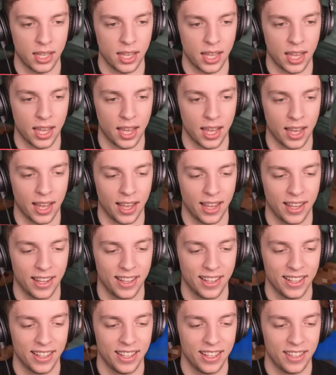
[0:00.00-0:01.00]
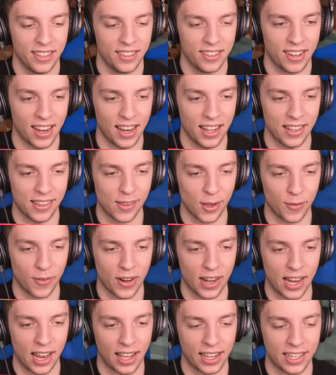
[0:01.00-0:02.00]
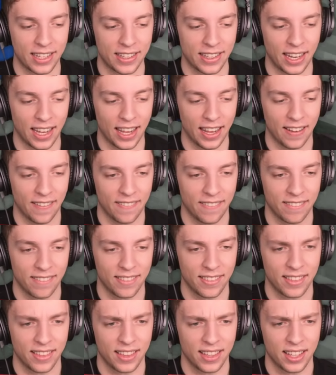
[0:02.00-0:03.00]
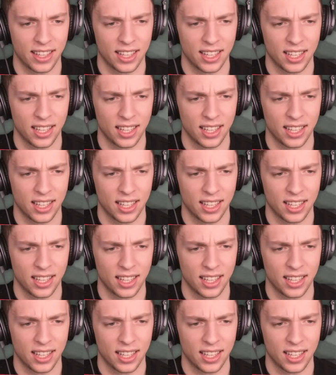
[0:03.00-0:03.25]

Yeah. well, Jelly's not very lucky today. Fall damage.